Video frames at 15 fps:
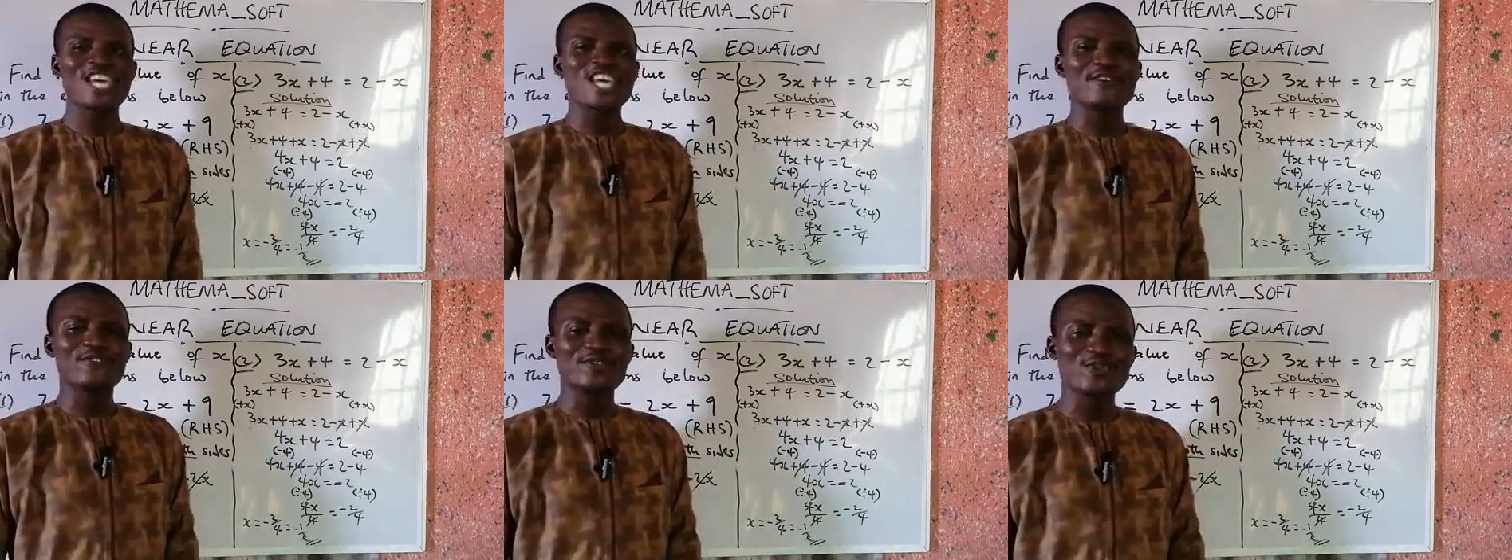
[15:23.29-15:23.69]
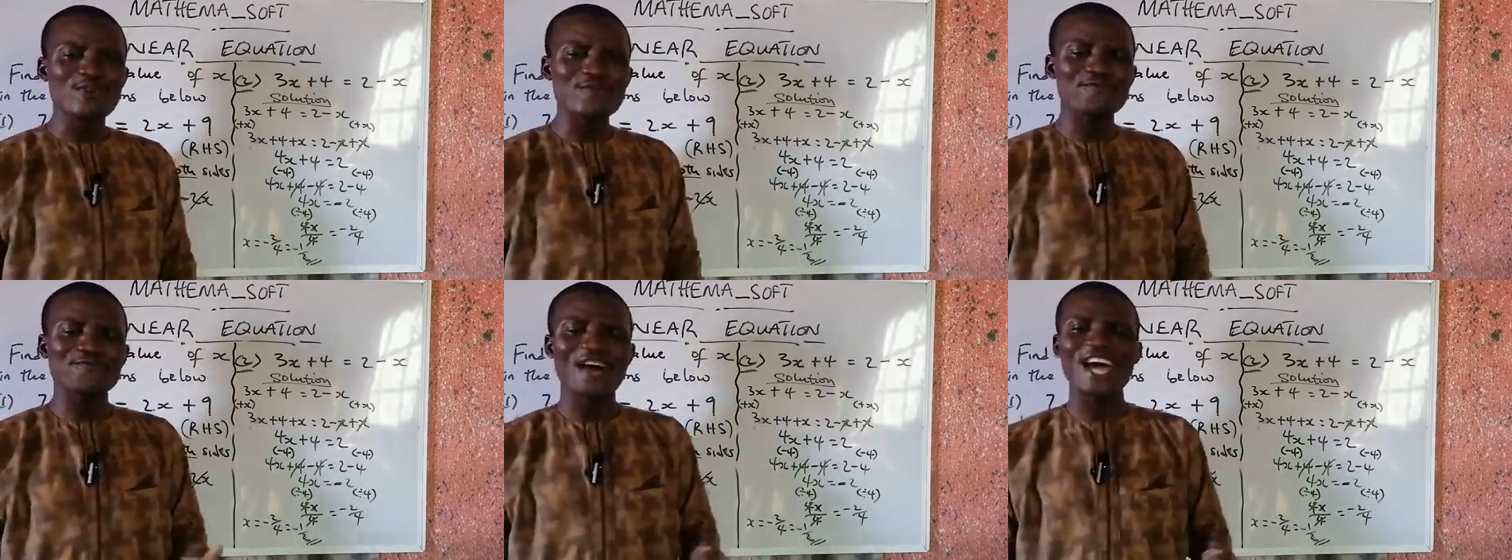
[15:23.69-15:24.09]
If you
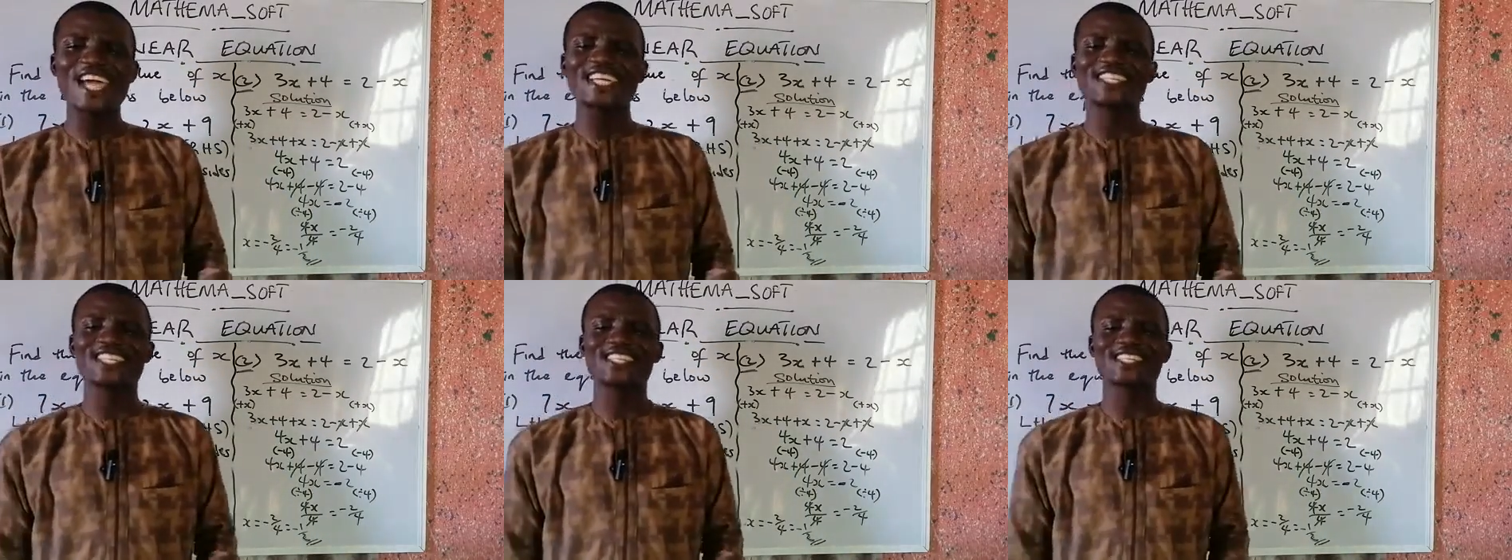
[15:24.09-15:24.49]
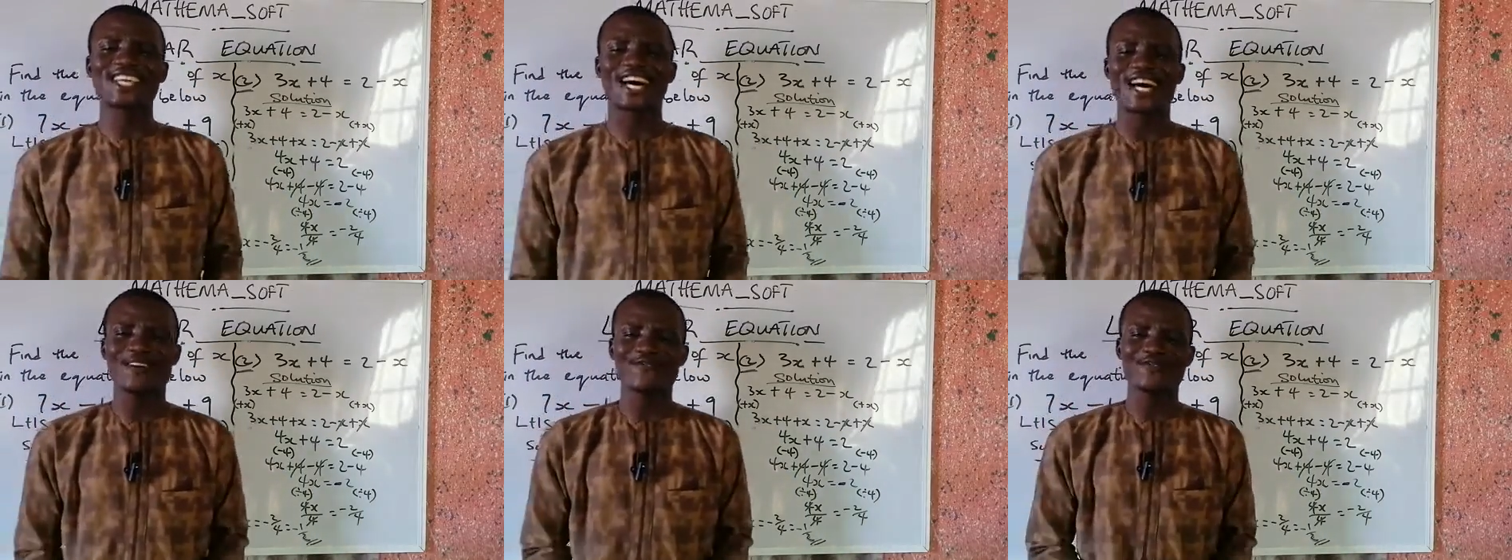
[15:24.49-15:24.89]
do find this
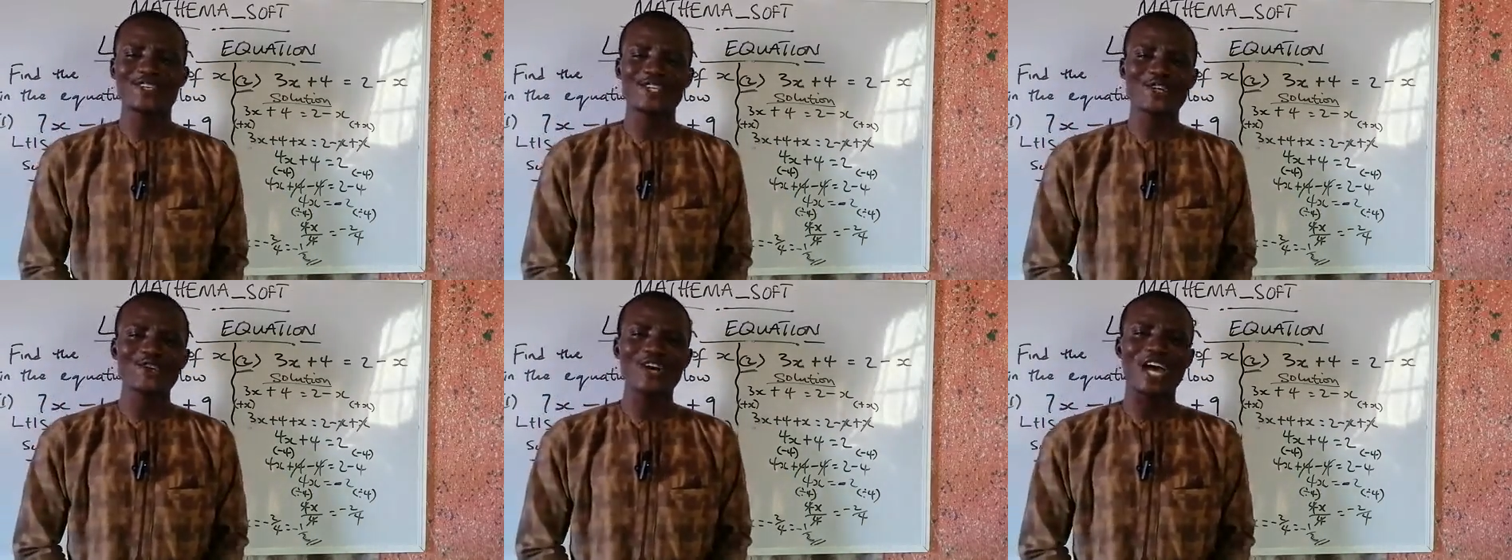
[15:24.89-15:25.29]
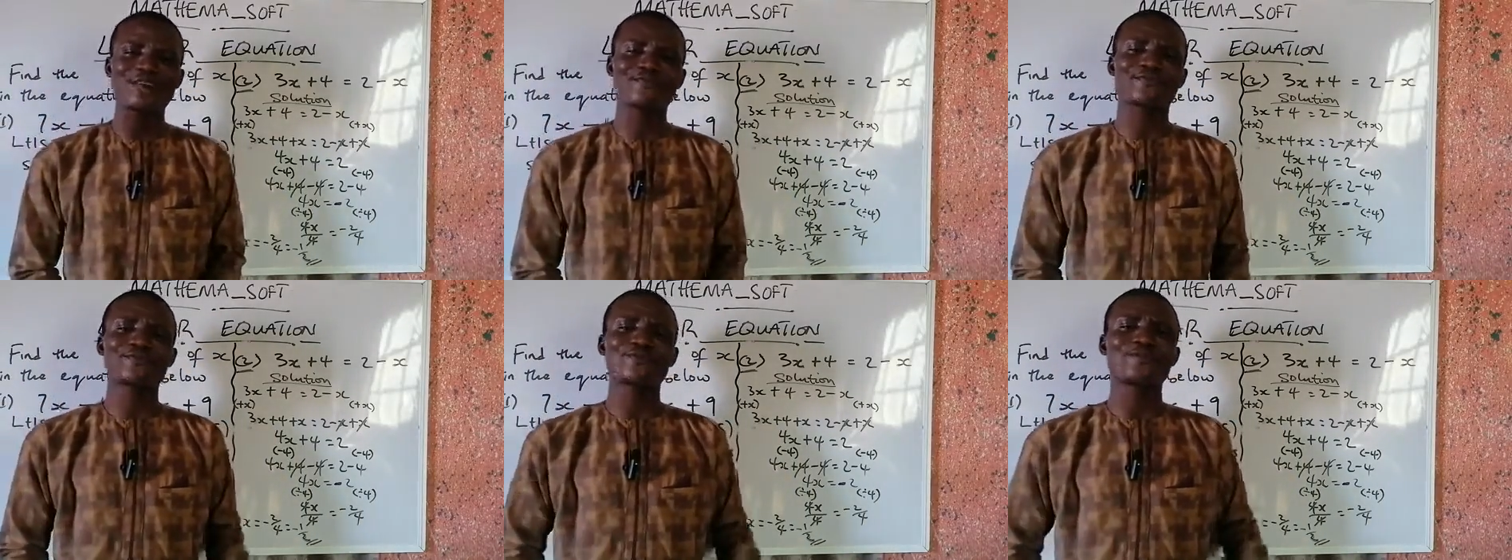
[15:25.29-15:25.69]
video
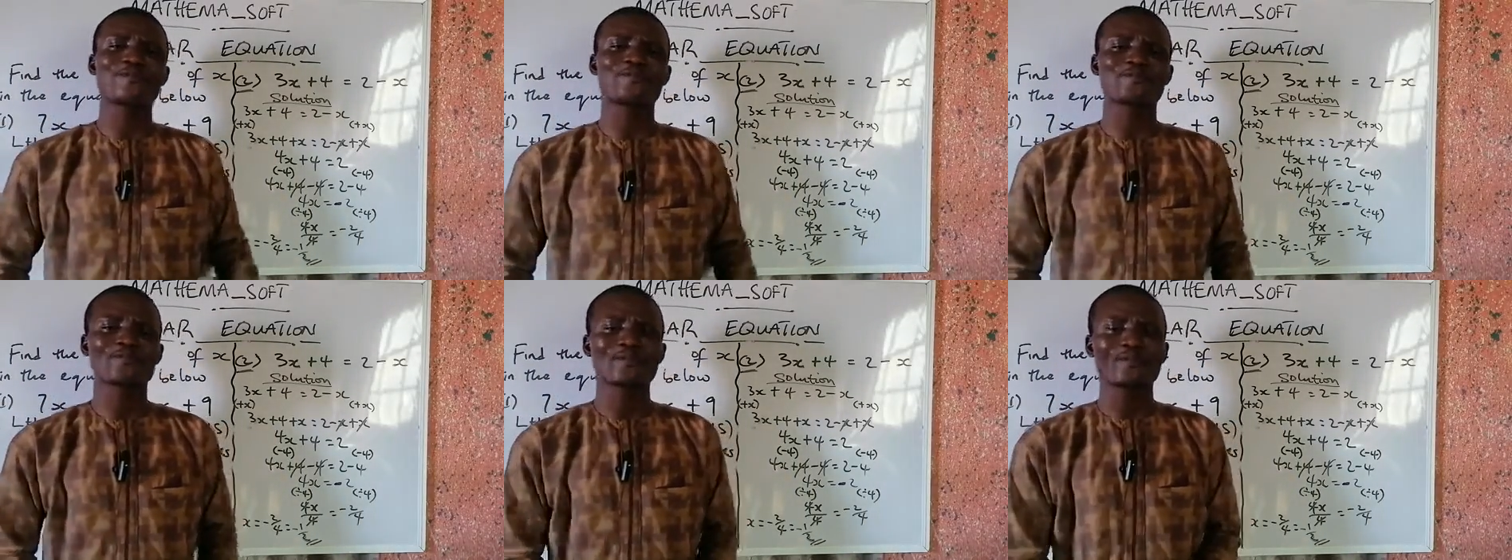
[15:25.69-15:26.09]
helpful,